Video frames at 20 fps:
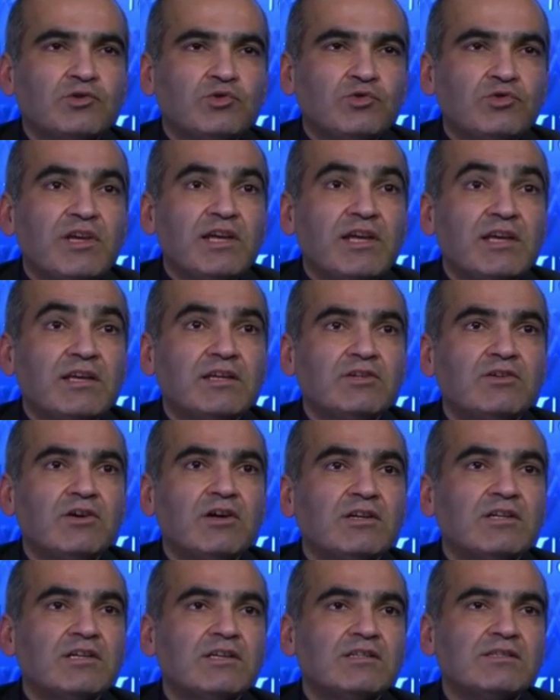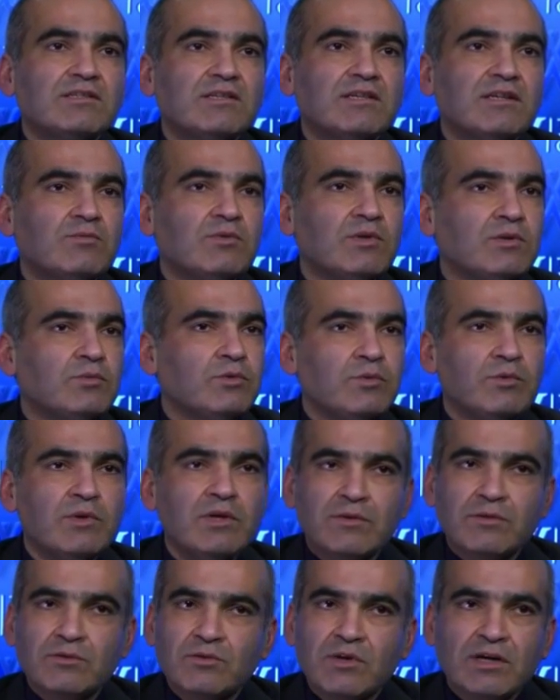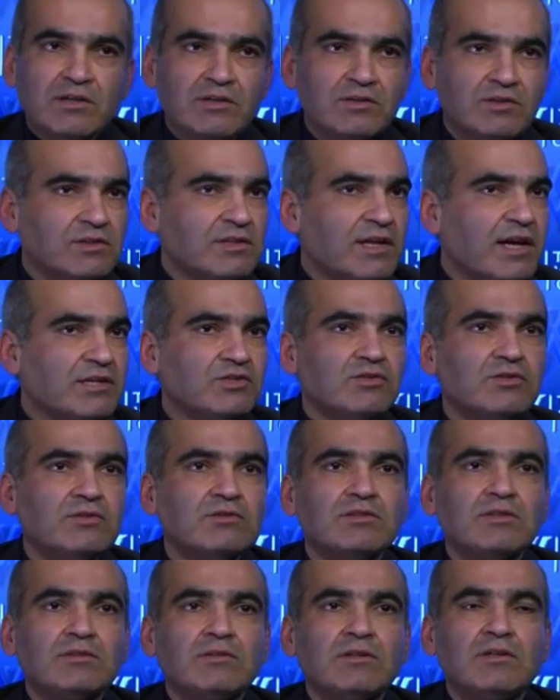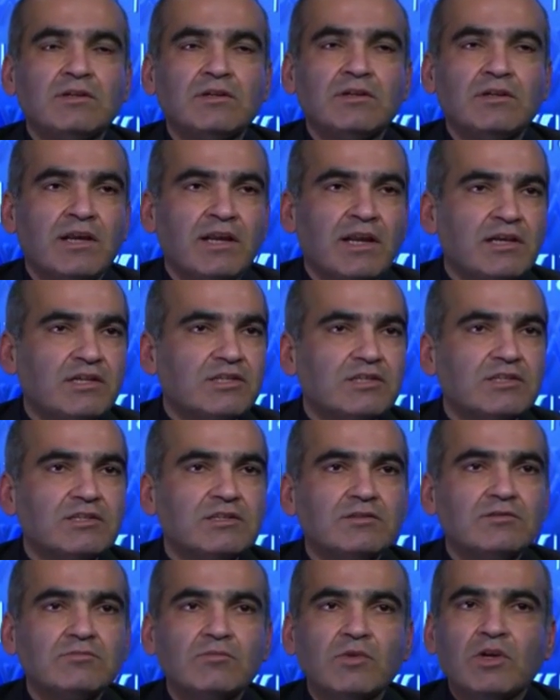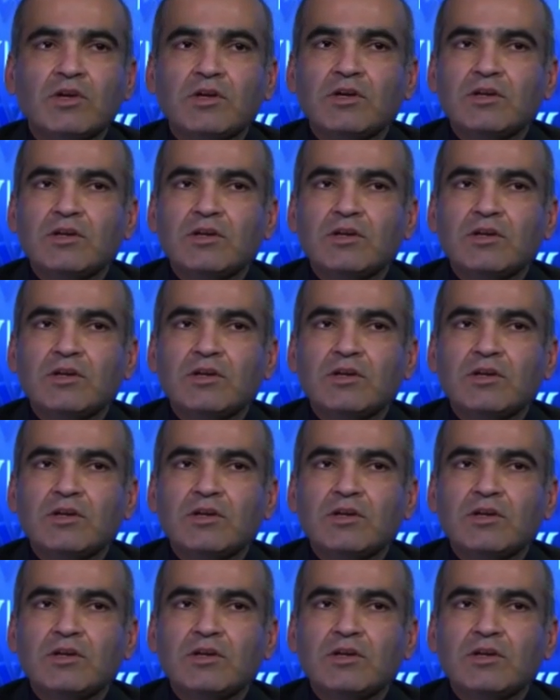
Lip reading: Today, Iran can say, well, we went through another national election.